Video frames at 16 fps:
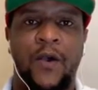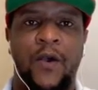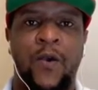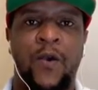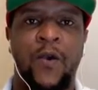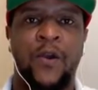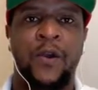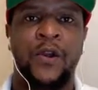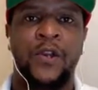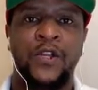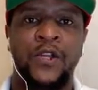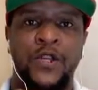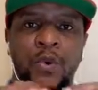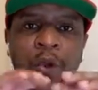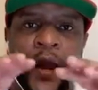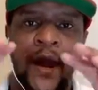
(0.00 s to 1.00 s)
or
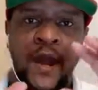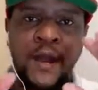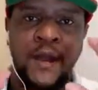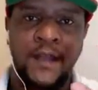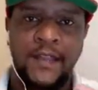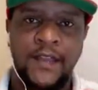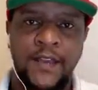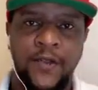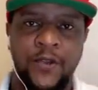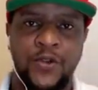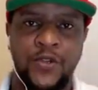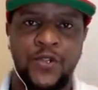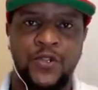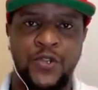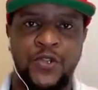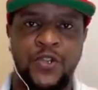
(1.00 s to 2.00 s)
do anything on
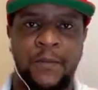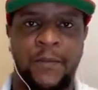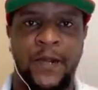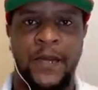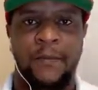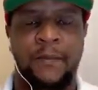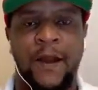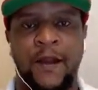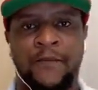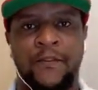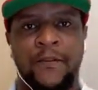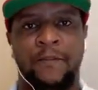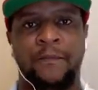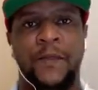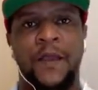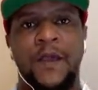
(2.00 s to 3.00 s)
your social media
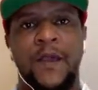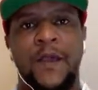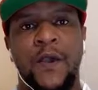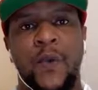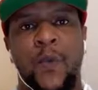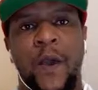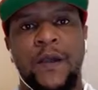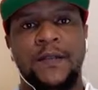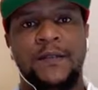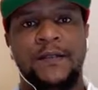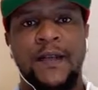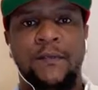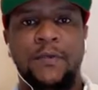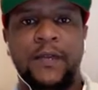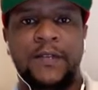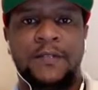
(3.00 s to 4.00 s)
platform. When
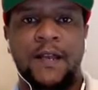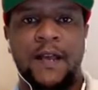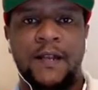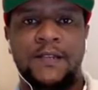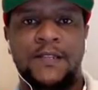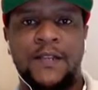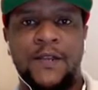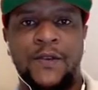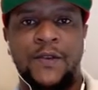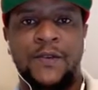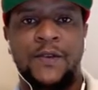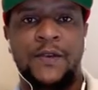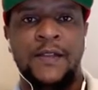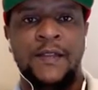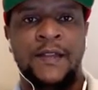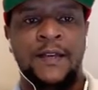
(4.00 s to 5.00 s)
somebody tells you
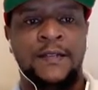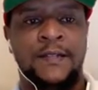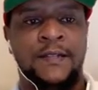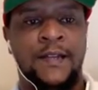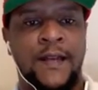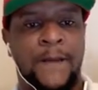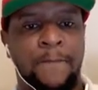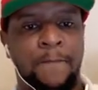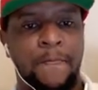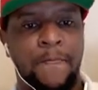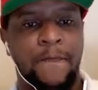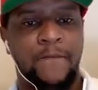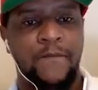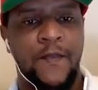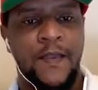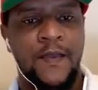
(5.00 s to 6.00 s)
that
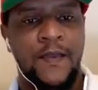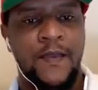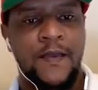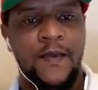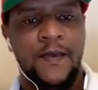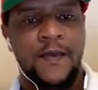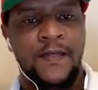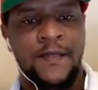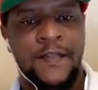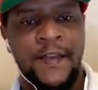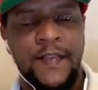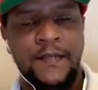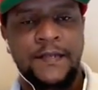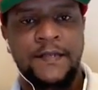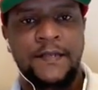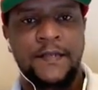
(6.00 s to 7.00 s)

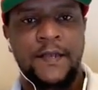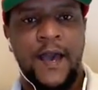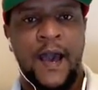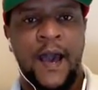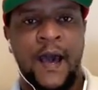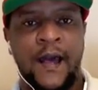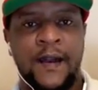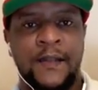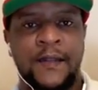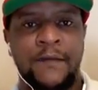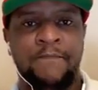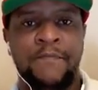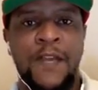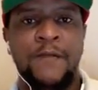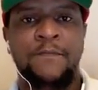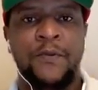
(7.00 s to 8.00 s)
these are the
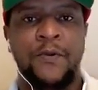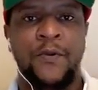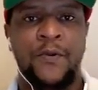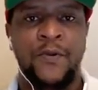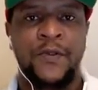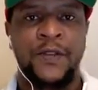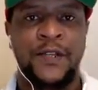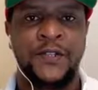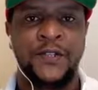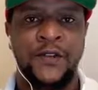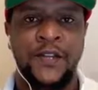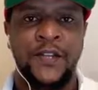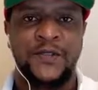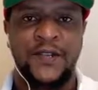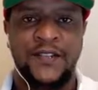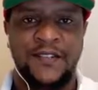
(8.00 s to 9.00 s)
people that you
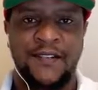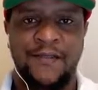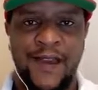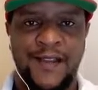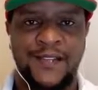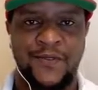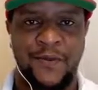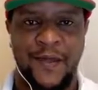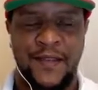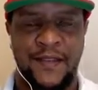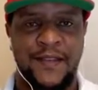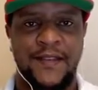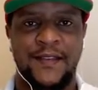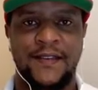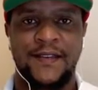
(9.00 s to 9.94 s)
need to interact with,